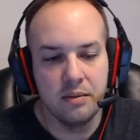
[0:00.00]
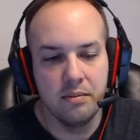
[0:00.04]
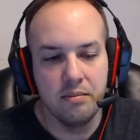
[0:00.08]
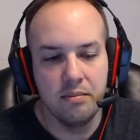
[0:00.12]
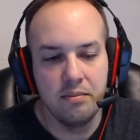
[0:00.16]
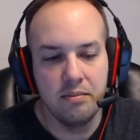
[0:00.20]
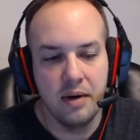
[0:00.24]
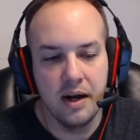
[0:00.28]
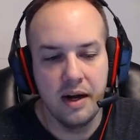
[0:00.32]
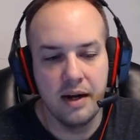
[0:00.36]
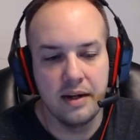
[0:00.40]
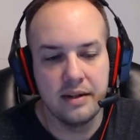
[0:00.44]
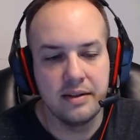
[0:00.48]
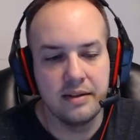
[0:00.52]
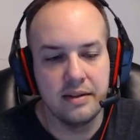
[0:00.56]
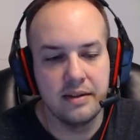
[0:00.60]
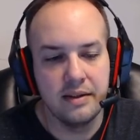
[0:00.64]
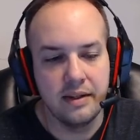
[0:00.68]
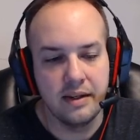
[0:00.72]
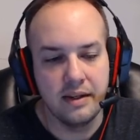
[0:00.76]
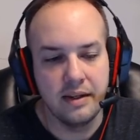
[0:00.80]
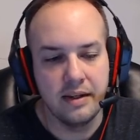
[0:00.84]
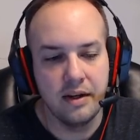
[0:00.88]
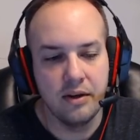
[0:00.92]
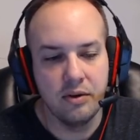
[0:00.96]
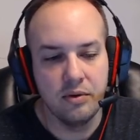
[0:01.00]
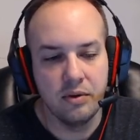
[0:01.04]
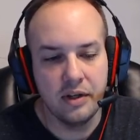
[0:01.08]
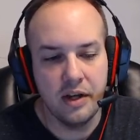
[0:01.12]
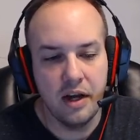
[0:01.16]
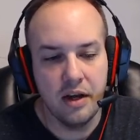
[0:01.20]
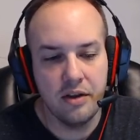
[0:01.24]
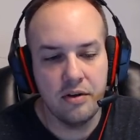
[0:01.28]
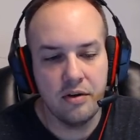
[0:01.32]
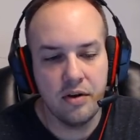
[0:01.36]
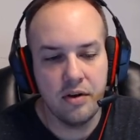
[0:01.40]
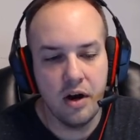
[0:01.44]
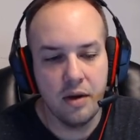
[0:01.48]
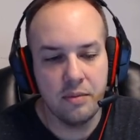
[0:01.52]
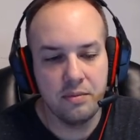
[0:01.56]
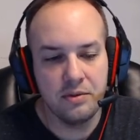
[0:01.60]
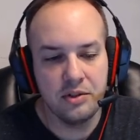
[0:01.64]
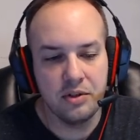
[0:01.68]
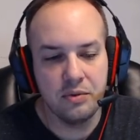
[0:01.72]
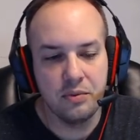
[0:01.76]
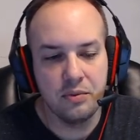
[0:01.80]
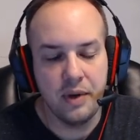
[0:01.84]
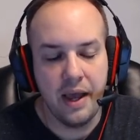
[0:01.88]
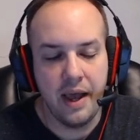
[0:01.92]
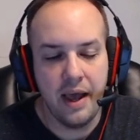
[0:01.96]
But the only other
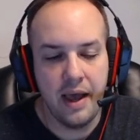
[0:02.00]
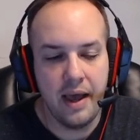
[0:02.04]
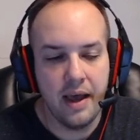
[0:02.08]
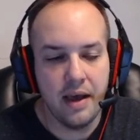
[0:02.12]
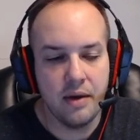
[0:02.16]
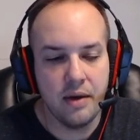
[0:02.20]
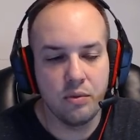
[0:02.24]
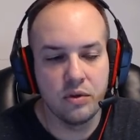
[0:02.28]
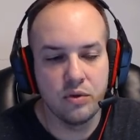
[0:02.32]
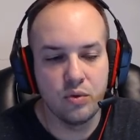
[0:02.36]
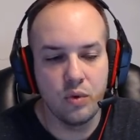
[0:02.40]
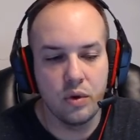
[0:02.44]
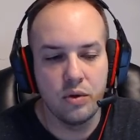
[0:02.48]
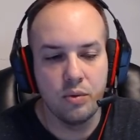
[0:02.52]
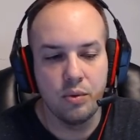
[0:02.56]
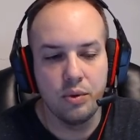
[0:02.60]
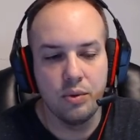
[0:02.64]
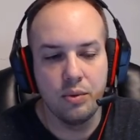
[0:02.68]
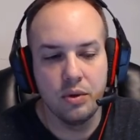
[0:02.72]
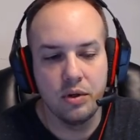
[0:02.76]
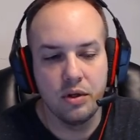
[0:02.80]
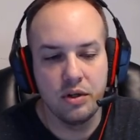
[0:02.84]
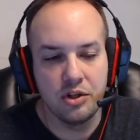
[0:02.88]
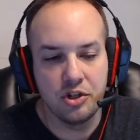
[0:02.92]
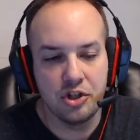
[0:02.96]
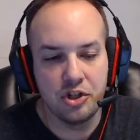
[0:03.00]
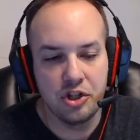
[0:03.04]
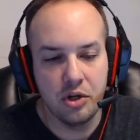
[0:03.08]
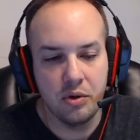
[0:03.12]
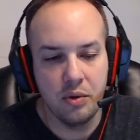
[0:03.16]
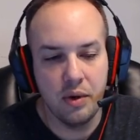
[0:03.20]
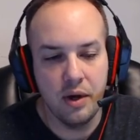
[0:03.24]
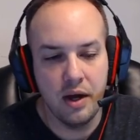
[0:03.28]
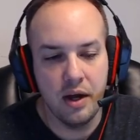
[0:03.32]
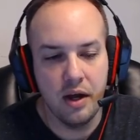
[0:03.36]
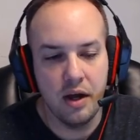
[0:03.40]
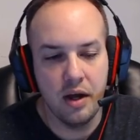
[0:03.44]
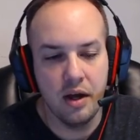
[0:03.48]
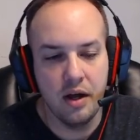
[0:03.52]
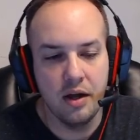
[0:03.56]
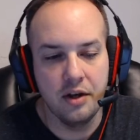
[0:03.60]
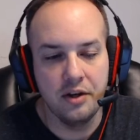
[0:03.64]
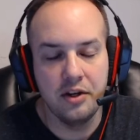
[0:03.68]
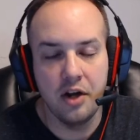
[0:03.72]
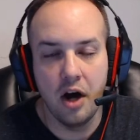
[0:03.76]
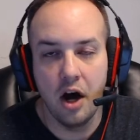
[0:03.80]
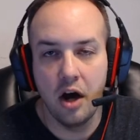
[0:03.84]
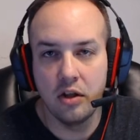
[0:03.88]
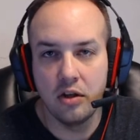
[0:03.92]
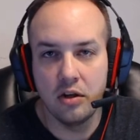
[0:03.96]
option we had was whether we wanted to show a
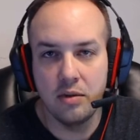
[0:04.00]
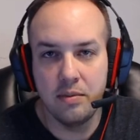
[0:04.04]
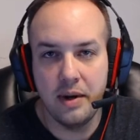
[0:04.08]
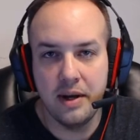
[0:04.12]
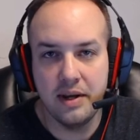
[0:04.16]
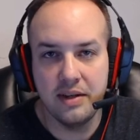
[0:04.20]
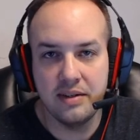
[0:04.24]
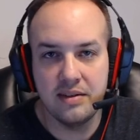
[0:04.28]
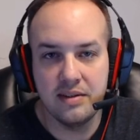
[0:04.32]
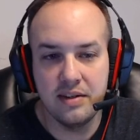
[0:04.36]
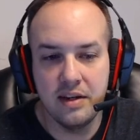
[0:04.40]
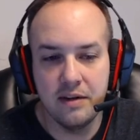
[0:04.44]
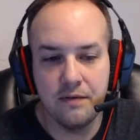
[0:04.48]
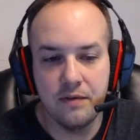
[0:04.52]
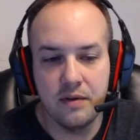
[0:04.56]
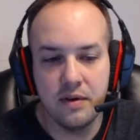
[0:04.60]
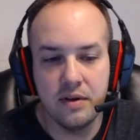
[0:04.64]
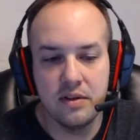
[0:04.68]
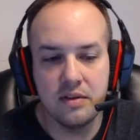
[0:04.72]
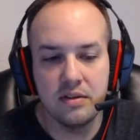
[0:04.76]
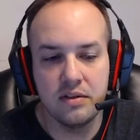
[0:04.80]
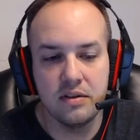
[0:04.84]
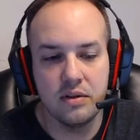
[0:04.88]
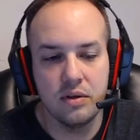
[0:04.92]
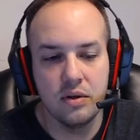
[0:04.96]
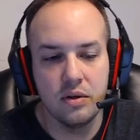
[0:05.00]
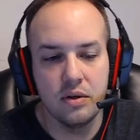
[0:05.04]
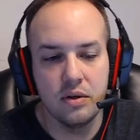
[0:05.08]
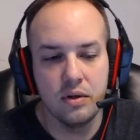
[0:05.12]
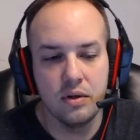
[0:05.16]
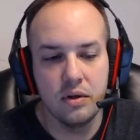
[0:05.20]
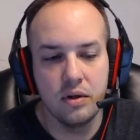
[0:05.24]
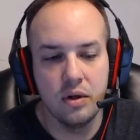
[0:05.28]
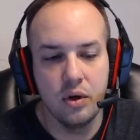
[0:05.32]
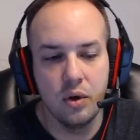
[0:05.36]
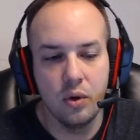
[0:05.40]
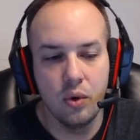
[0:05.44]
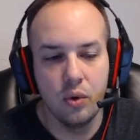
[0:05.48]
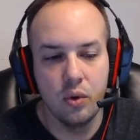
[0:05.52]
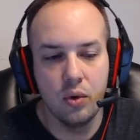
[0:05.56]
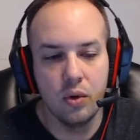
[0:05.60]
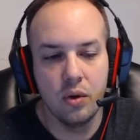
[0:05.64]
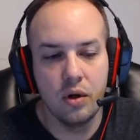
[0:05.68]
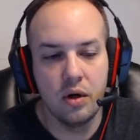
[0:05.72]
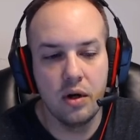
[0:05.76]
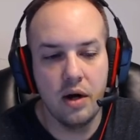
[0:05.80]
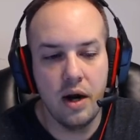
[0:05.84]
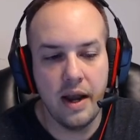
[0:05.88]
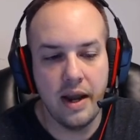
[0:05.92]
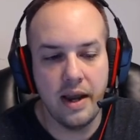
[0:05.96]
dollar-based difference
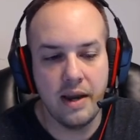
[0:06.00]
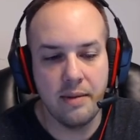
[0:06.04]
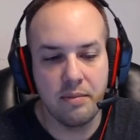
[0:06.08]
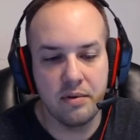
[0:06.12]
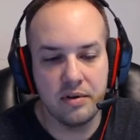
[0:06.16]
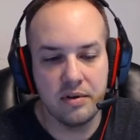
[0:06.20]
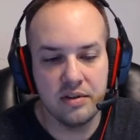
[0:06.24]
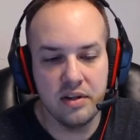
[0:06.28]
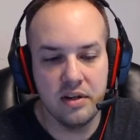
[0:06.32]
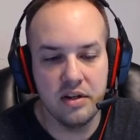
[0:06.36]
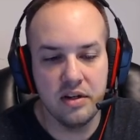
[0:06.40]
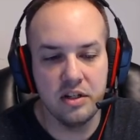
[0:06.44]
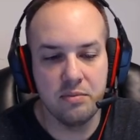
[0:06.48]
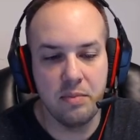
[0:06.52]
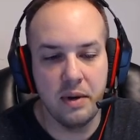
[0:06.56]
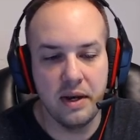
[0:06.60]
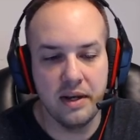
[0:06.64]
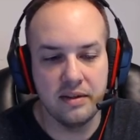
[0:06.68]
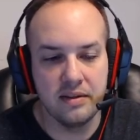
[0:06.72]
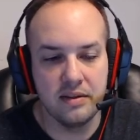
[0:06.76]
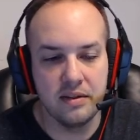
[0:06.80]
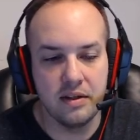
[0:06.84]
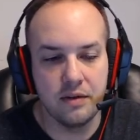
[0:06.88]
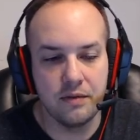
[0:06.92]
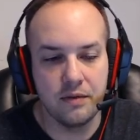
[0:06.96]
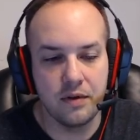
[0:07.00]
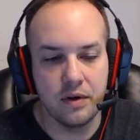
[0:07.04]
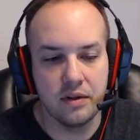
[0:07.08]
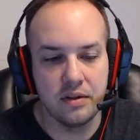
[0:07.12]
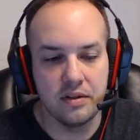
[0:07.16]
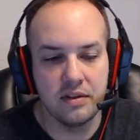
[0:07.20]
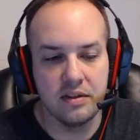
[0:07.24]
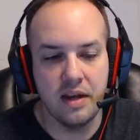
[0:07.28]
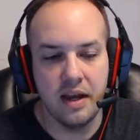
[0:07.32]
or a percentage-based difference.